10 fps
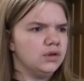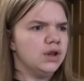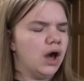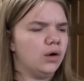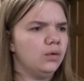
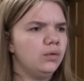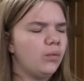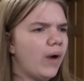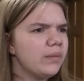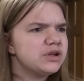No.
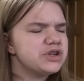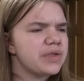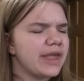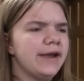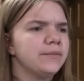Why would you
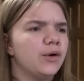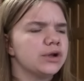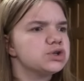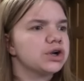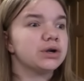say I'm
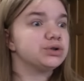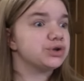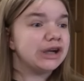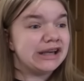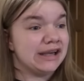going
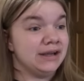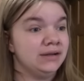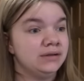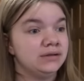trick-or-treating?